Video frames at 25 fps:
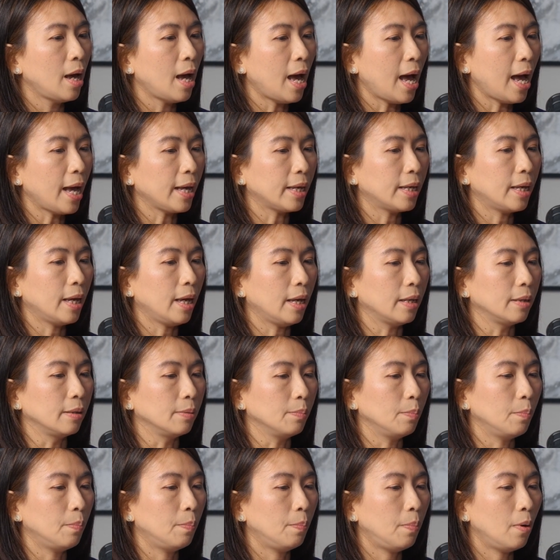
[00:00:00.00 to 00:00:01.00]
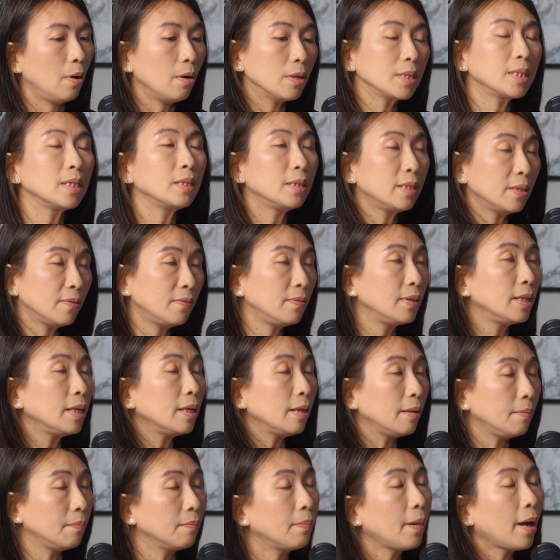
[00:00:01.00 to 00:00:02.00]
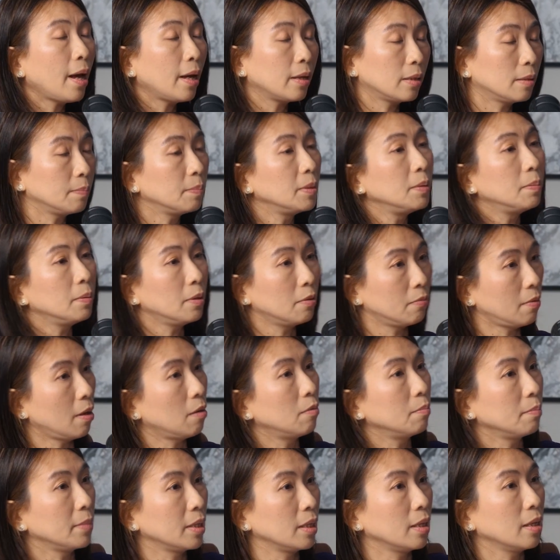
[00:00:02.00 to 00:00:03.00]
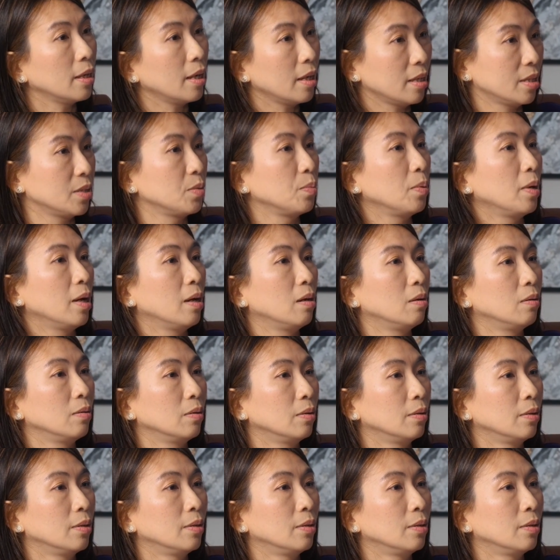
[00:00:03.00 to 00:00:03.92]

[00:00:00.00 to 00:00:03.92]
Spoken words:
I can positively impact the people around me as well.